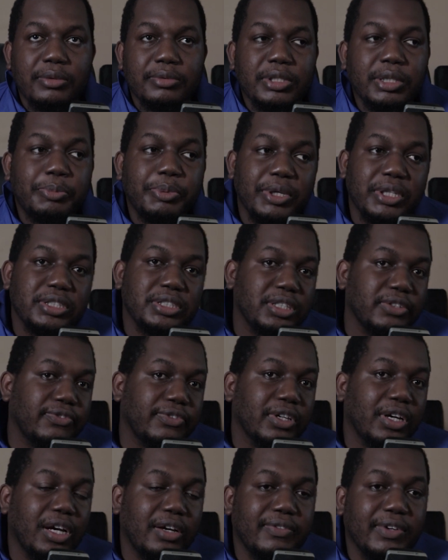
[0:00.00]
Depends if
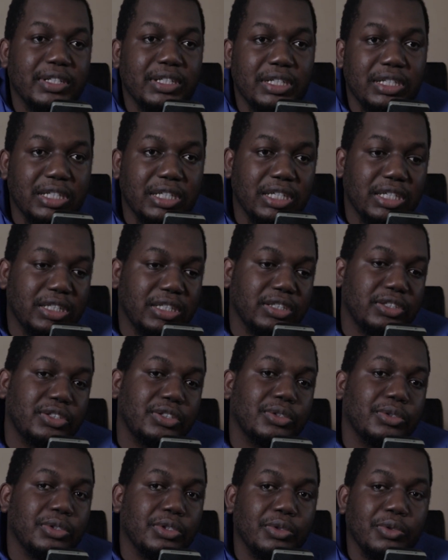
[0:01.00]
you have a dedicated
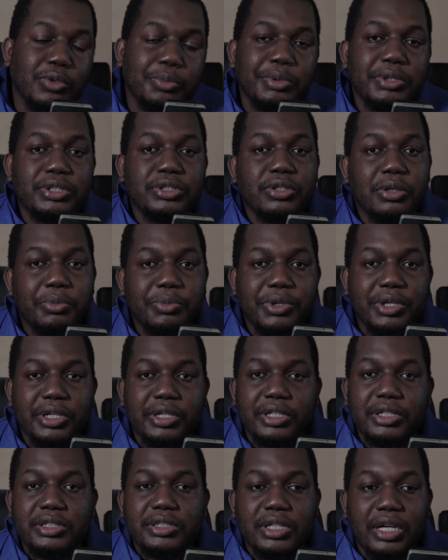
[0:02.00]
studio open somewhere
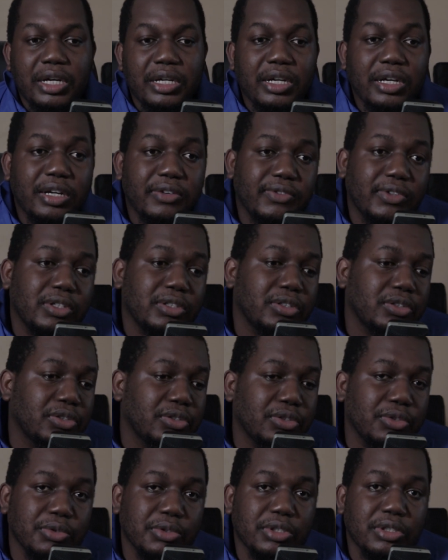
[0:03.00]
else or you have a
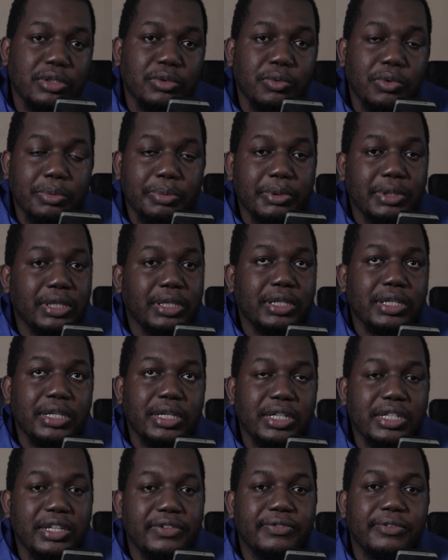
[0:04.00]
studio open in your
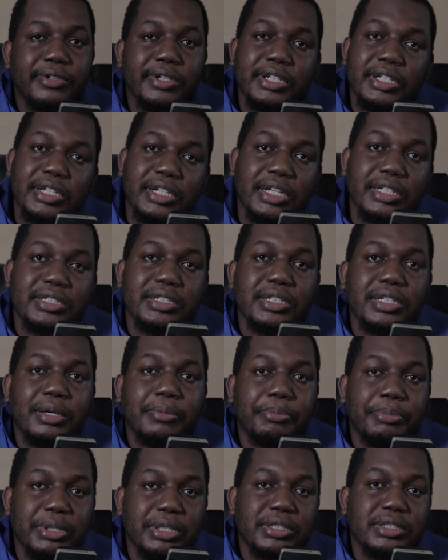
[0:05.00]
yard. You have to really consider
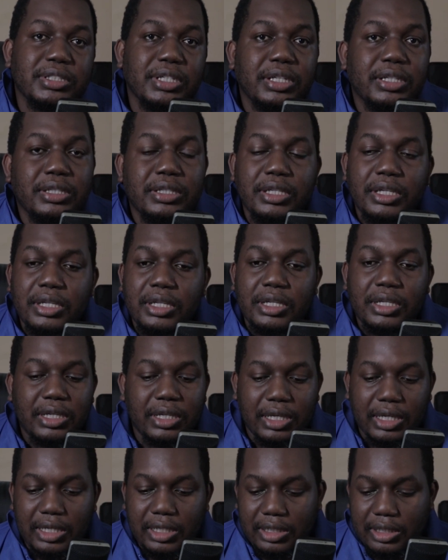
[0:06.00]
bills and
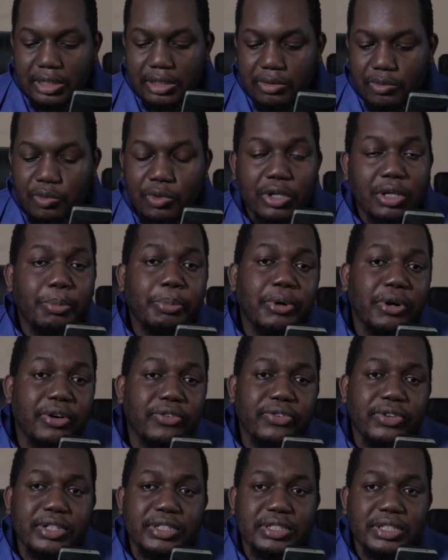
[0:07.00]
all
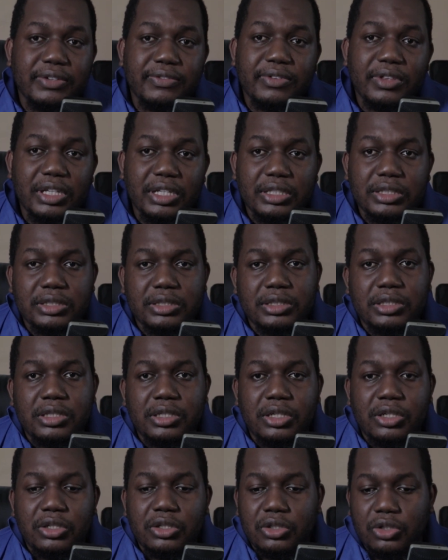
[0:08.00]
peripherals of things.
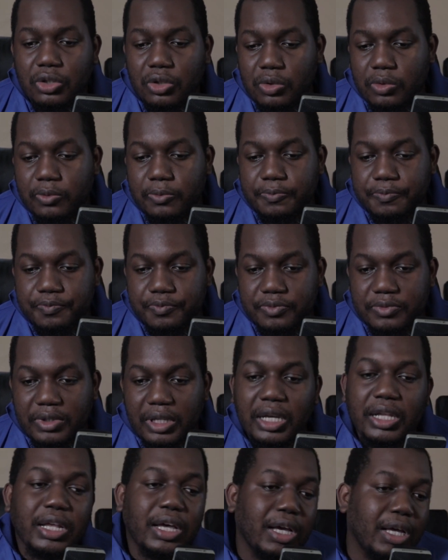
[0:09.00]
Now,
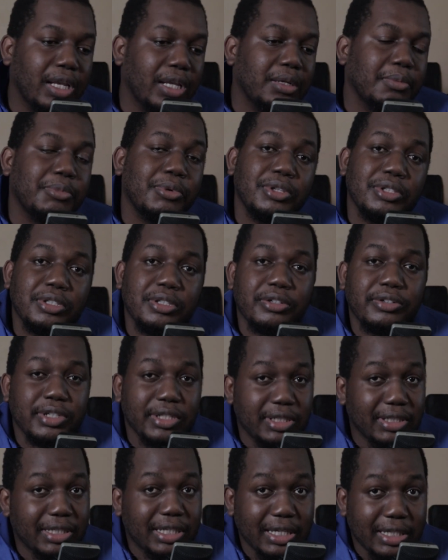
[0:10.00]
not all of the money you
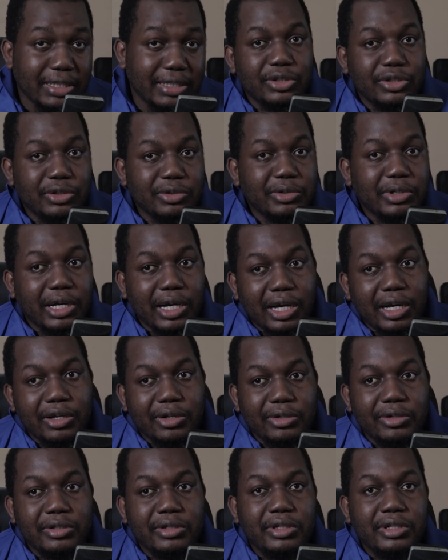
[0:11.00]
really get, you
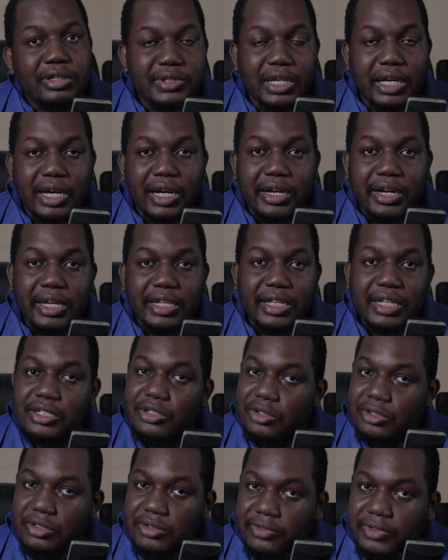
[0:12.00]
go say, all right, I
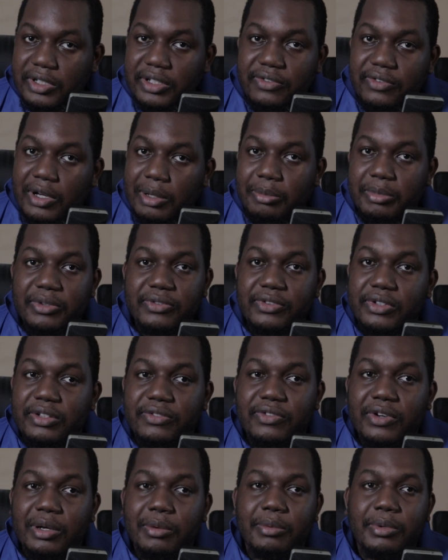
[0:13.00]
just for the
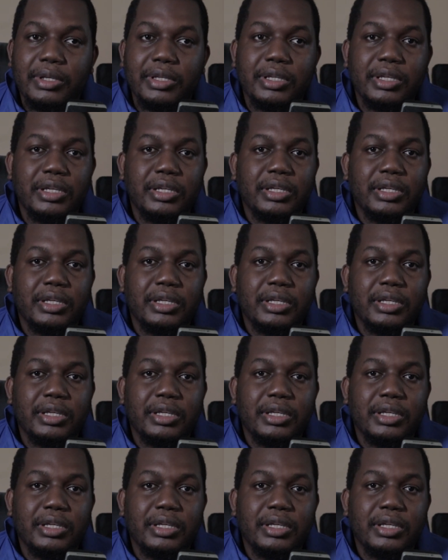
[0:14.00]
family.